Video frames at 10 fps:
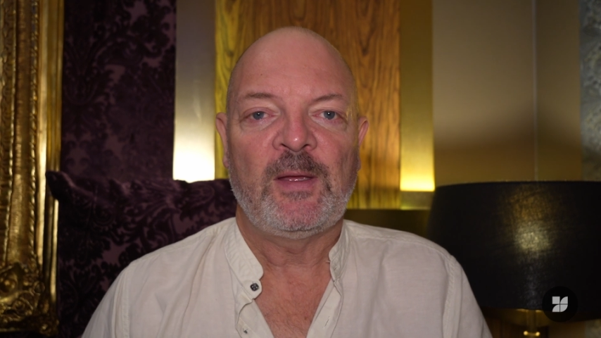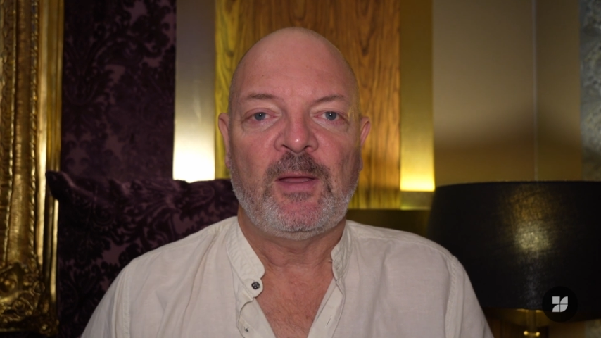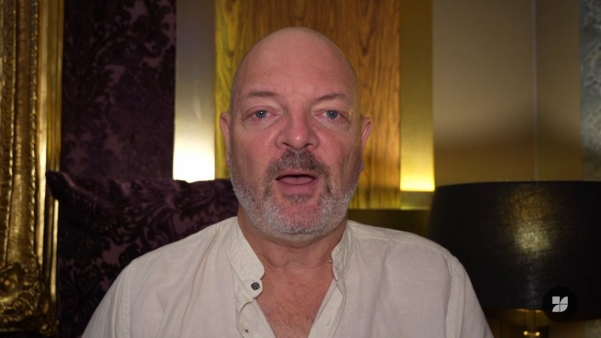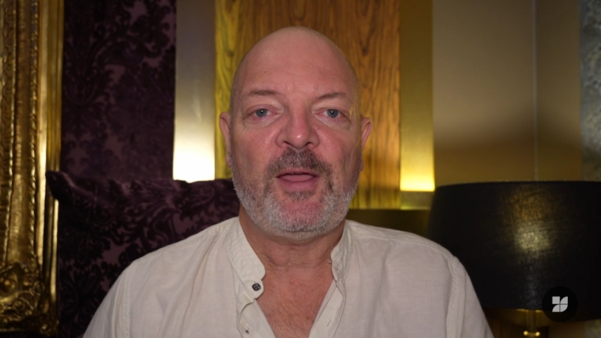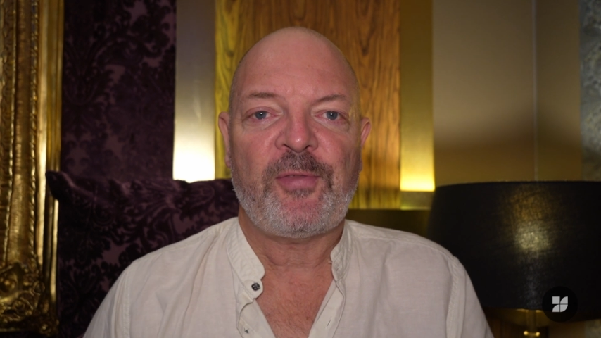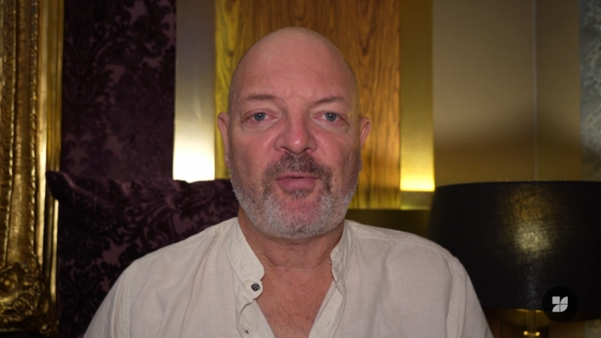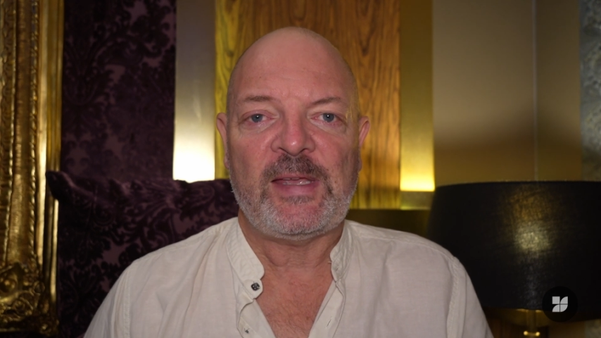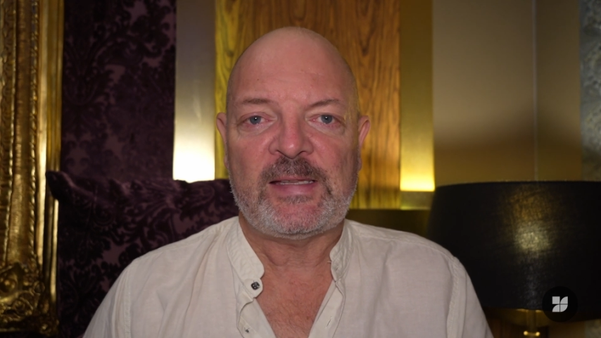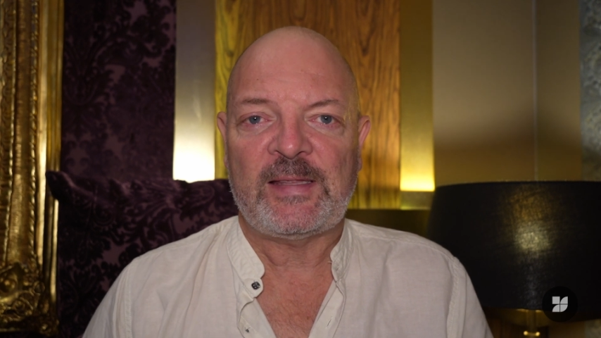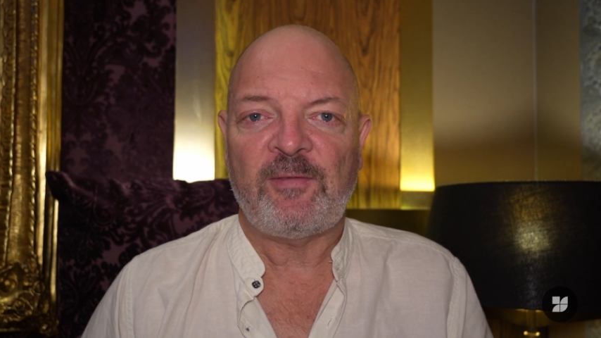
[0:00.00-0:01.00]
I3
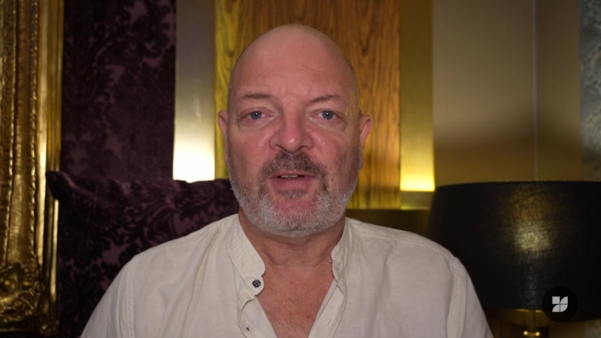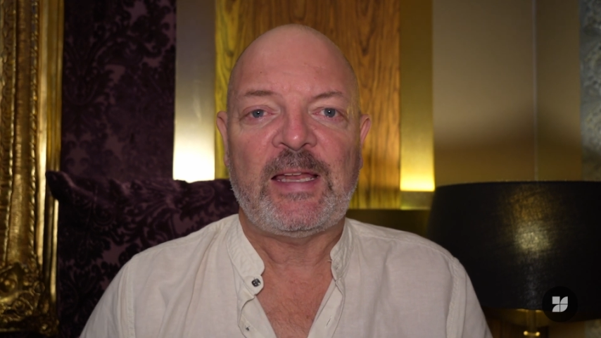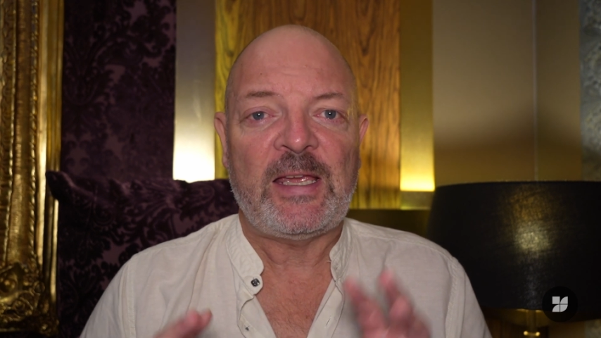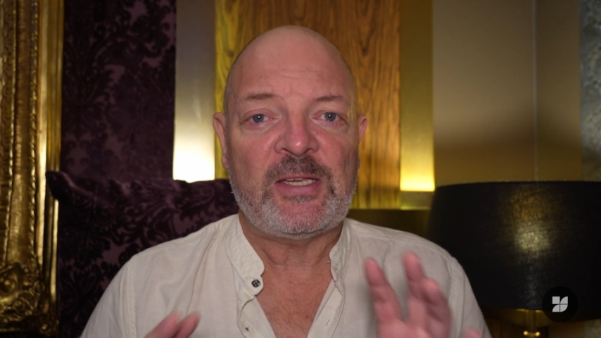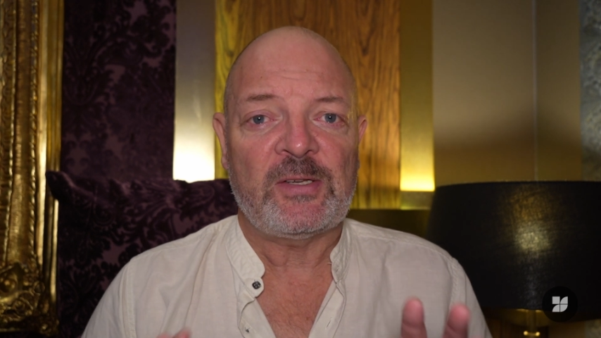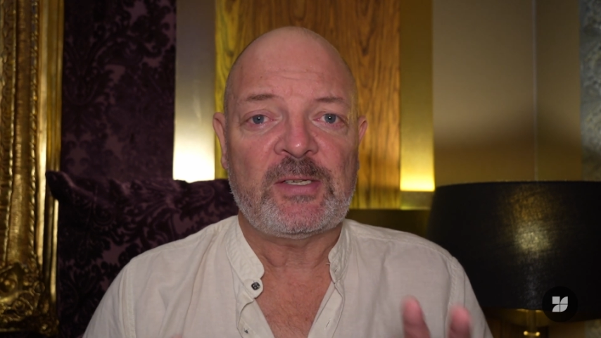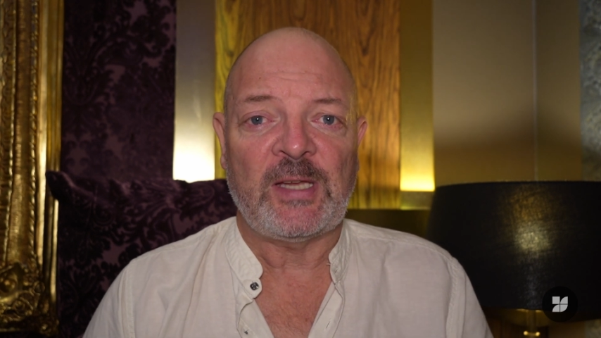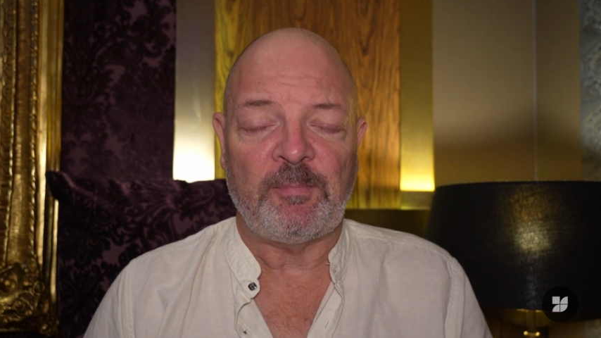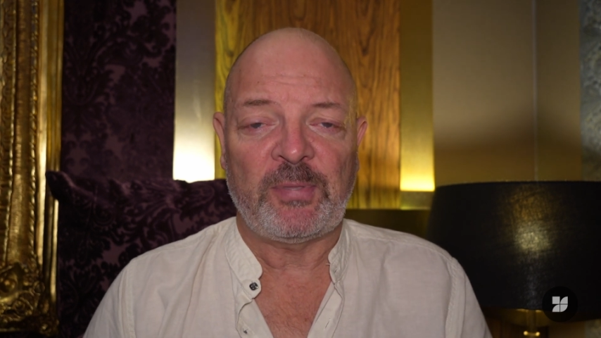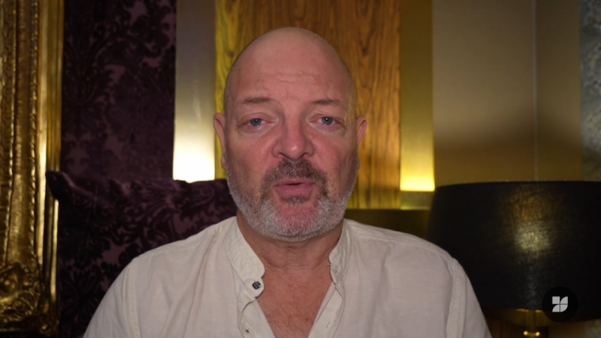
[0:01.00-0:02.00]
is the
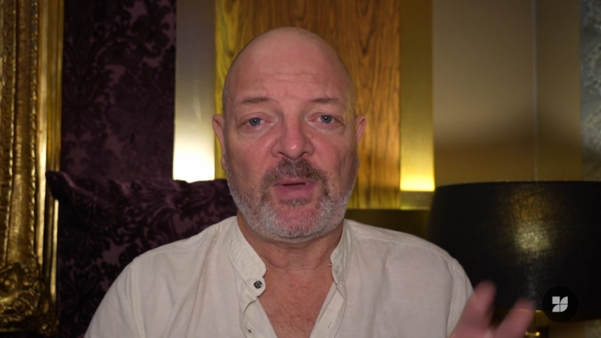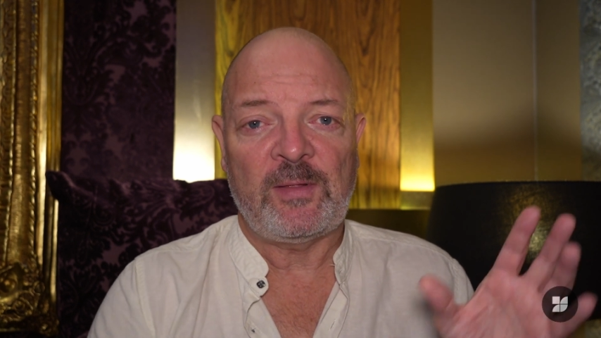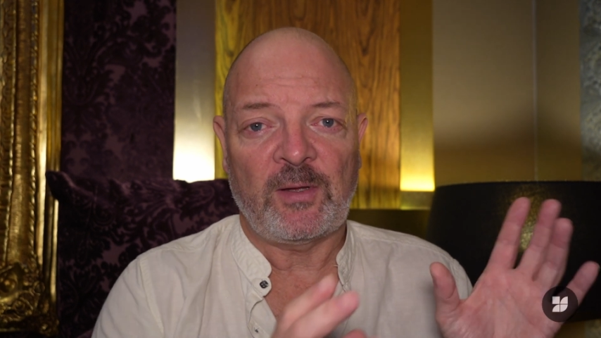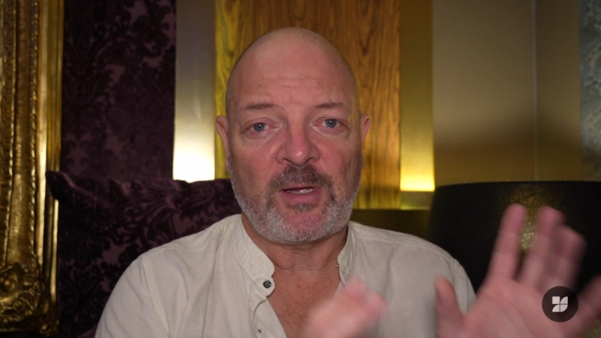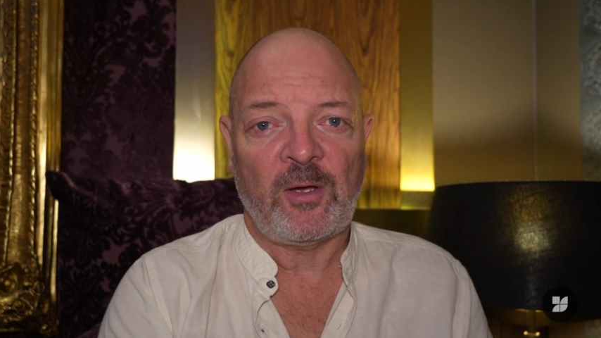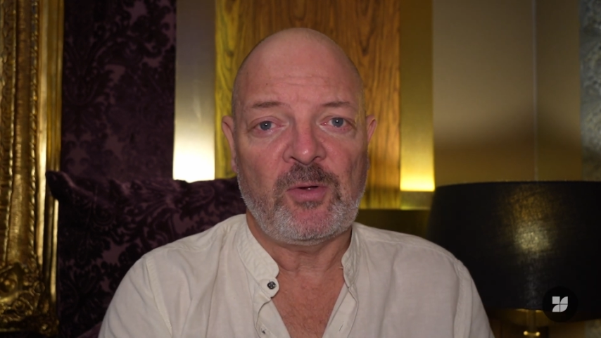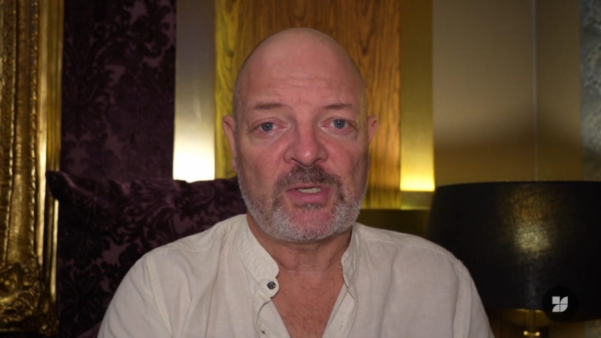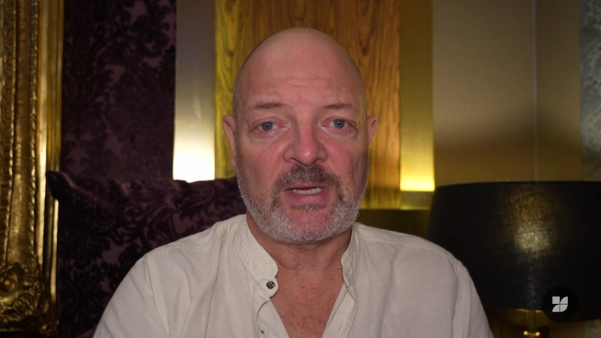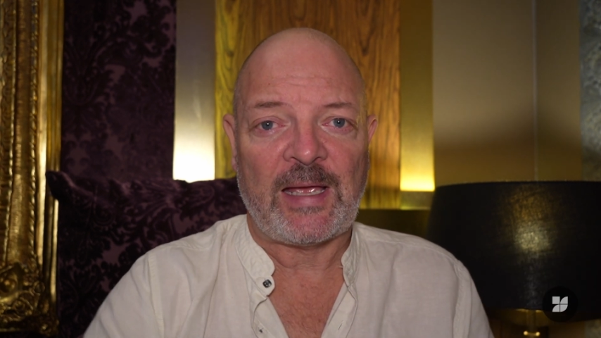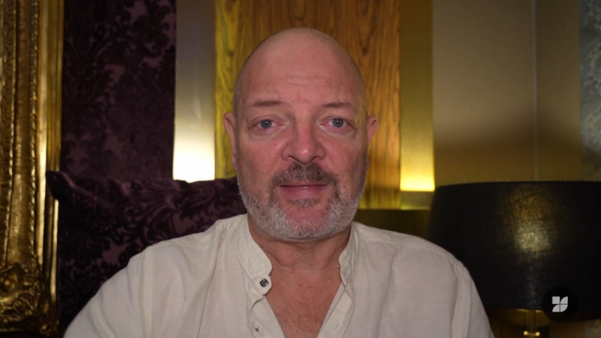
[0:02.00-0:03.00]
relationship between the
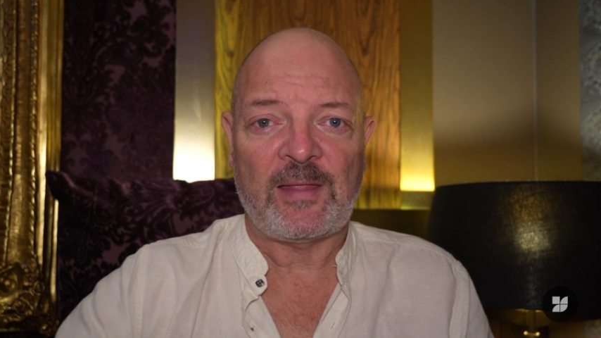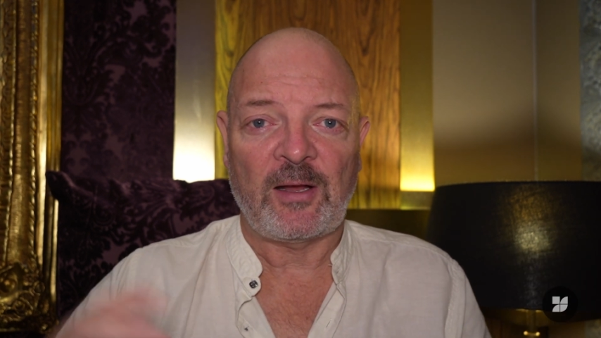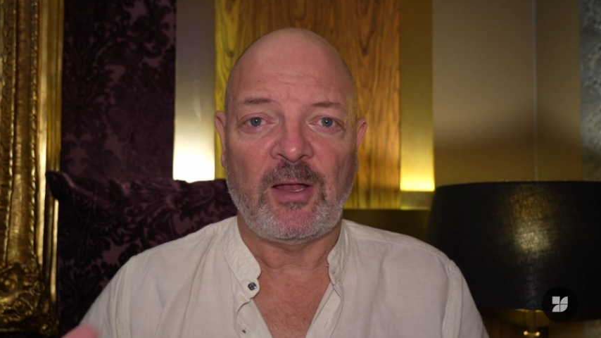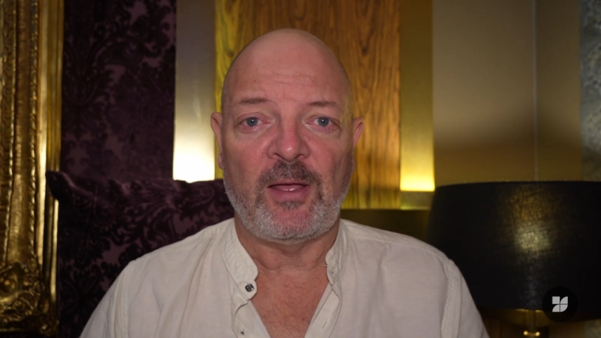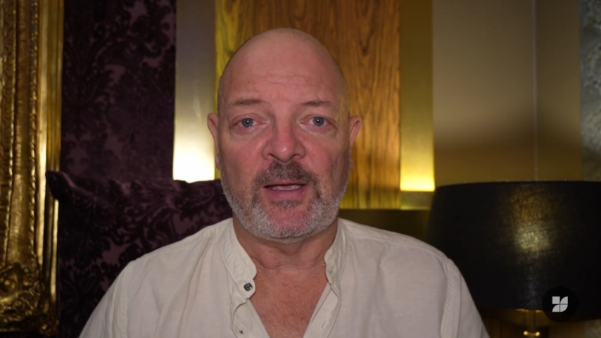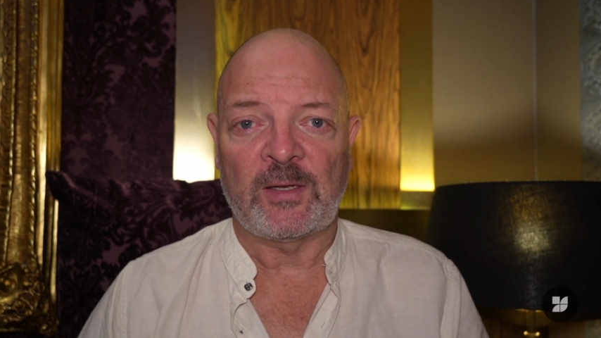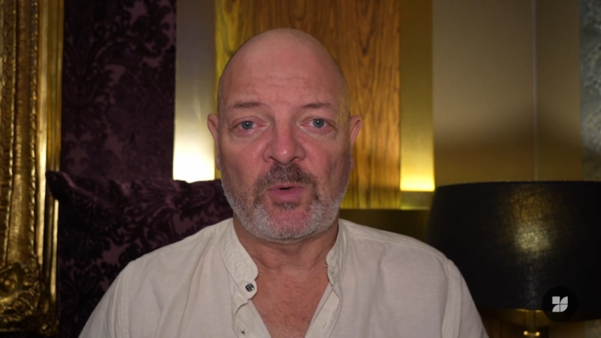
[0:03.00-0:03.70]
coach and their client.